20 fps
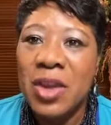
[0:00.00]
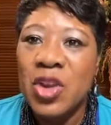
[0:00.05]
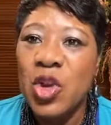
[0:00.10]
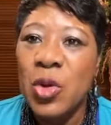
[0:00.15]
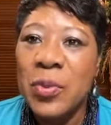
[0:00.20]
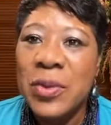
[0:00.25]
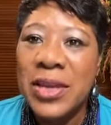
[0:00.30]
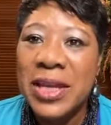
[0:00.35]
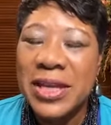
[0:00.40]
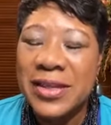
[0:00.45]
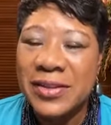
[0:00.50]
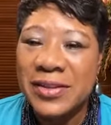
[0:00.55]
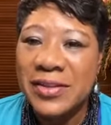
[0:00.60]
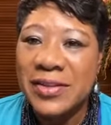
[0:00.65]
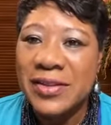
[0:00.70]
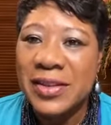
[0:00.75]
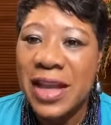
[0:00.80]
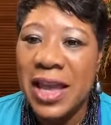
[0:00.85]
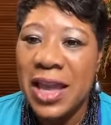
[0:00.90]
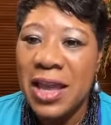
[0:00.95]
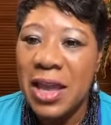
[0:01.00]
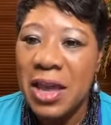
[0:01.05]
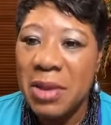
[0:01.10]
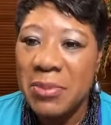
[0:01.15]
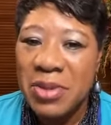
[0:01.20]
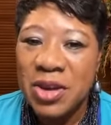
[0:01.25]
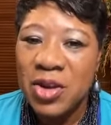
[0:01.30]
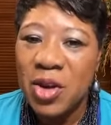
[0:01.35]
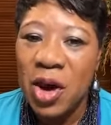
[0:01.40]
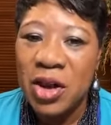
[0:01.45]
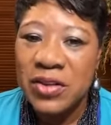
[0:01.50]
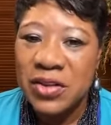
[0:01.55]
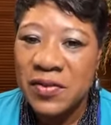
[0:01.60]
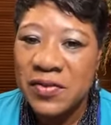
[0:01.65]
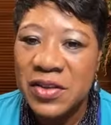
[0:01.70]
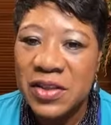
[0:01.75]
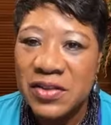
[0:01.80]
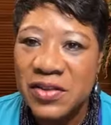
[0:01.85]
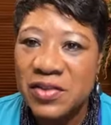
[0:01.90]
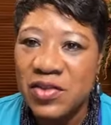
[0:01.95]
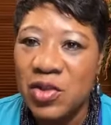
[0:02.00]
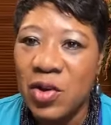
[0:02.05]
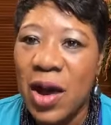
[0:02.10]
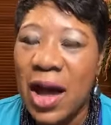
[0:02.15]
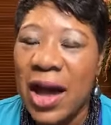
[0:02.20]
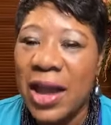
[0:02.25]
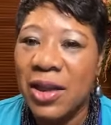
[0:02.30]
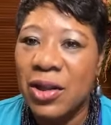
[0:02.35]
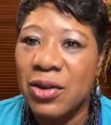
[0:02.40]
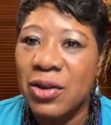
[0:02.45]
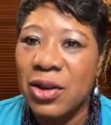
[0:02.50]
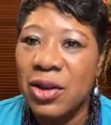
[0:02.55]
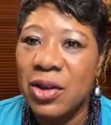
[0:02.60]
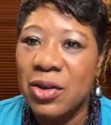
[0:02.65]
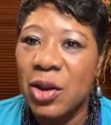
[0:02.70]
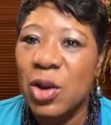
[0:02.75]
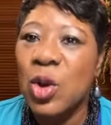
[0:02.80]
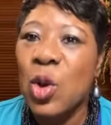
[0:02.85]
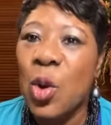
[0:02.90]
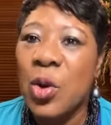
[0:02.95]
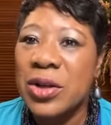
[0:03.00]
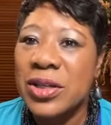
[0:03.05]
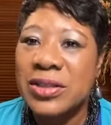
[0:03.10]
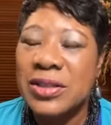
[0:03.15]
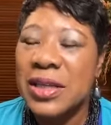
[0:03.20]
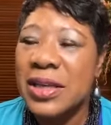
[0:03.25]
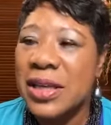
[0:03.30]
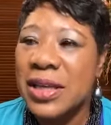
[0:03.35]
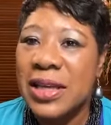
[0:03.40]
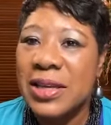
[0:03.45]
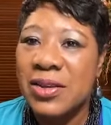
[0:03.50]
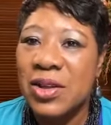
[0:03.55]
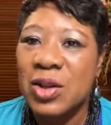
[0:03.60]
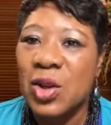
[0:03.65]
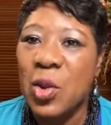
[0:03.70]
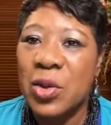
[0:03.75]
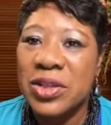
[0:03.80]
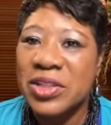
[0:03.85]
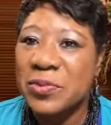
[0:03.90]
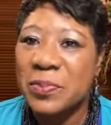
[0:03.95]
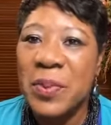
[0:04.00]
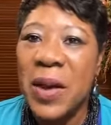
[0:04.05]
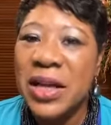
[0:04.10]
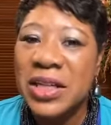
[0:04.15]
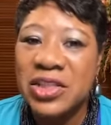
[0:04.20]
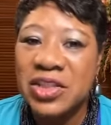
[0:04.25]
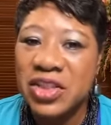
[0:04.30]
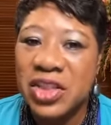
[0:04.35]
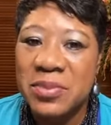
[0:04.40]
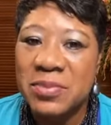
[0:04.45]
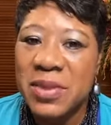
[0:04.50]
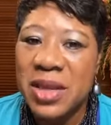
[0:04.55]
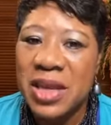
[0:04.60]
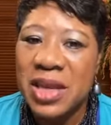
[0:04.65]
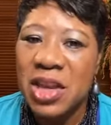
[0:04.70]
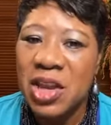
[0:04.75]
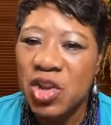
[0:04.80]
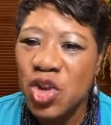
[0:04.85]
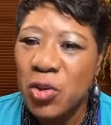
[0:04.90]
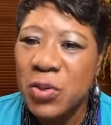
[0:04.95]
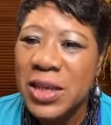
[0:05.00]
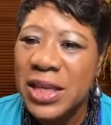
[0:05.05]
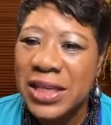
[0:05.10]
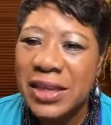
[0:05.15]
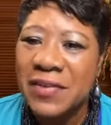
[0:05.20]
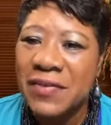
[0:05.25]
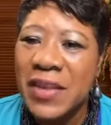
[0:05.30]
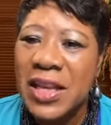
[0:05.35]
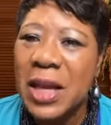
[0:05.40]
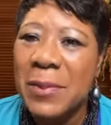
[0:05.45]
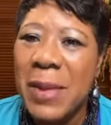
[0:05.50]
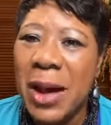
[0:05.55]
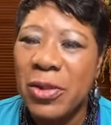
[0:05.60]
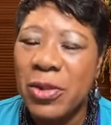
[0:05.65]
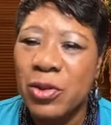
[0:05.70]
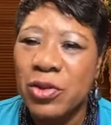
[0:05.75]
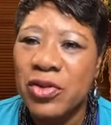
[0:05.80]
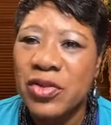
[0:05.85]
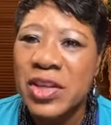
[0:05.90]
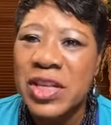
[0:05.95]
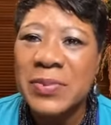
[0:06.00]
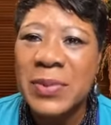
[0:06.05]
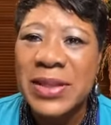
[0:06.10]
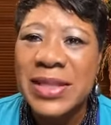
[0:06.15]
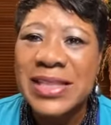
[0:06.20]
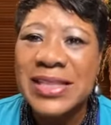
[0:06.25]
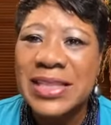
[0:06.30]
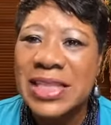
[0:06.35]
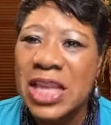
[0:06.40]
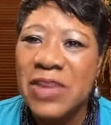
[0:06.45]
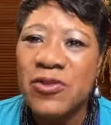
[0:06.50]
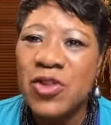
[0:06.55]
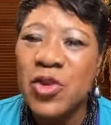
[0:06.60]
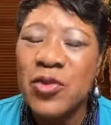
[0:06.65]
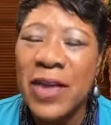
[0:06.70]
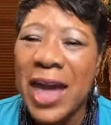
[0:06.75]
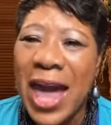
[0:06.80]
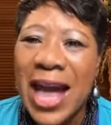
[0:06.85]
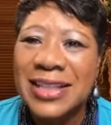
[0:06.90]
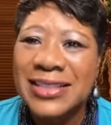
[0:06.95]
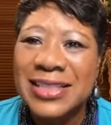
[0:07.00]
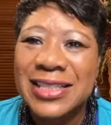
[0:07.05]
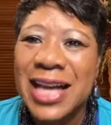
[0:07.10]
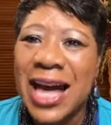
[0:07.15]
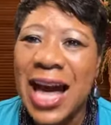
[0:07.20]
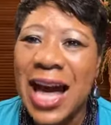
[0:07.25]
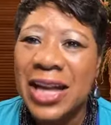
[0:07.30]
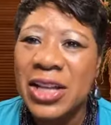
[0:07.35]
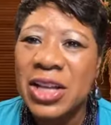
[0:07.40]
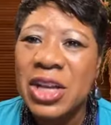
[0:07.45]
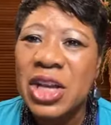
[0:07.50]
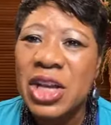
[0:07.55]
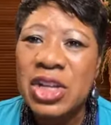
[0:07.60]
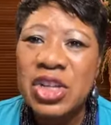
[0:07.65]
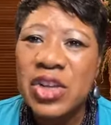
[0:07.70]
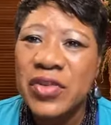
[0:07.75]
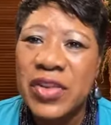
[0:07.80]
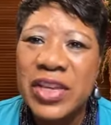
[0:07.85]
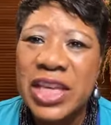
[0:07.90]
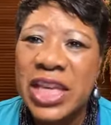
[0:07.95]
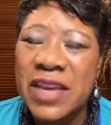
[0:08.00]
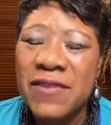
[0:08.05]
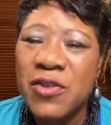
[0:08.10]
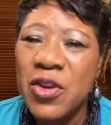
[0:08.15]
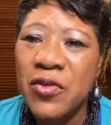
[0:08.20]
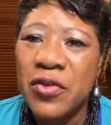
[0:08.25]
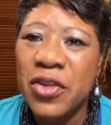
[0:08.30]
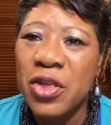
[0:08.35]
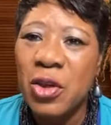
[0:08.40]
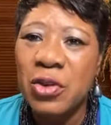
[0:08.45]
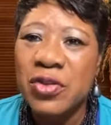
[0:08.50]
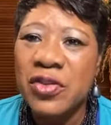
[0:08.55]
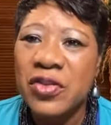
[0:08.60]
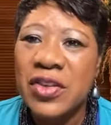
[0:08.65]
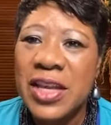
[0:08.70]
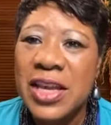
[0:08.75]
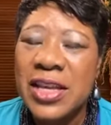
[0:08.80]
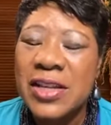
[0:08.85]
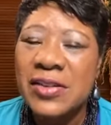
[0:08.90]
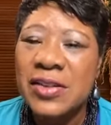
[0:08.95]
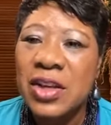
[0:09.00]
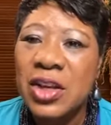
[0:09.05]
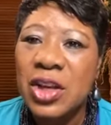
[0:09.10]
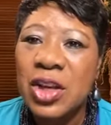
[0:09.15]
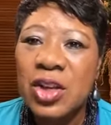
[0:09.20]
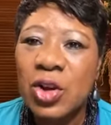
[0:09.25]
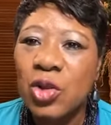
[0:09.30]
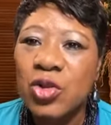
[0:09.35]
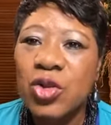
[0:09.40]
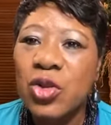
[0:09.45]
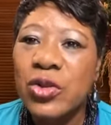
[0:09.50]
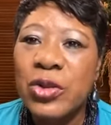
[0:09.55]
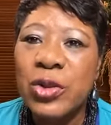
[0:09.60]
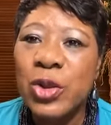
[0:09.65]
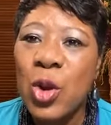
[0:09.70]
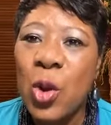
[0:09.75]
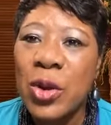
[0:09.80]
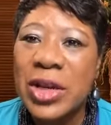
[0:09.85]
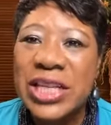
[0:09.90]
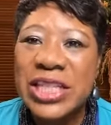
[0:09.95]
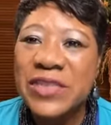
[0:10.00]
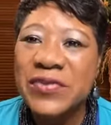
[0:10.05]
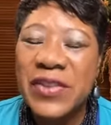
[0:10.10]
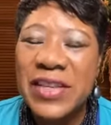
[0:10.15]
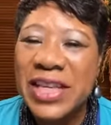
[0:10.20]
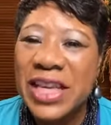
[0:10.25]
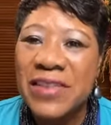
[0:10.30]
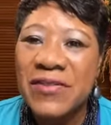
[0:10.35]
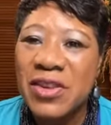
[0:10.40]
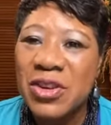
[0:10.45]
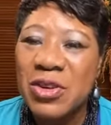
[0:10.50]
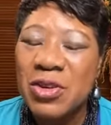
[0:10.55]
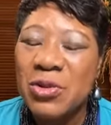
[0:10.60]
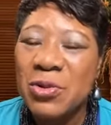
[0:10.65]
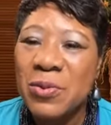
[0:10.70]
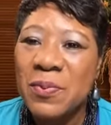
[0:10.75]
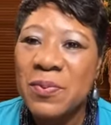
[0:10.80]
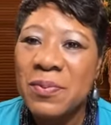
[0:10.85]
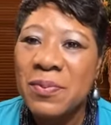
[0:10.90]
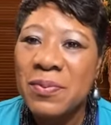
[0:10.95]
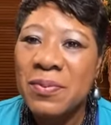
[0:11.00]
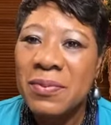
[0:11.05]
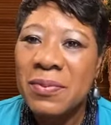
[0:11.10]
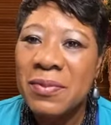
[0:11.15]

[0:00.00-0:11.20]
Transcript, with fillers: And you'll begin to say, because of this trial, the Lord is eh, the Lord is punishing me. You'll begin to think about those things. But listen, if you've asked God to forgive you for those things, don't you know the Lord has forgiven you?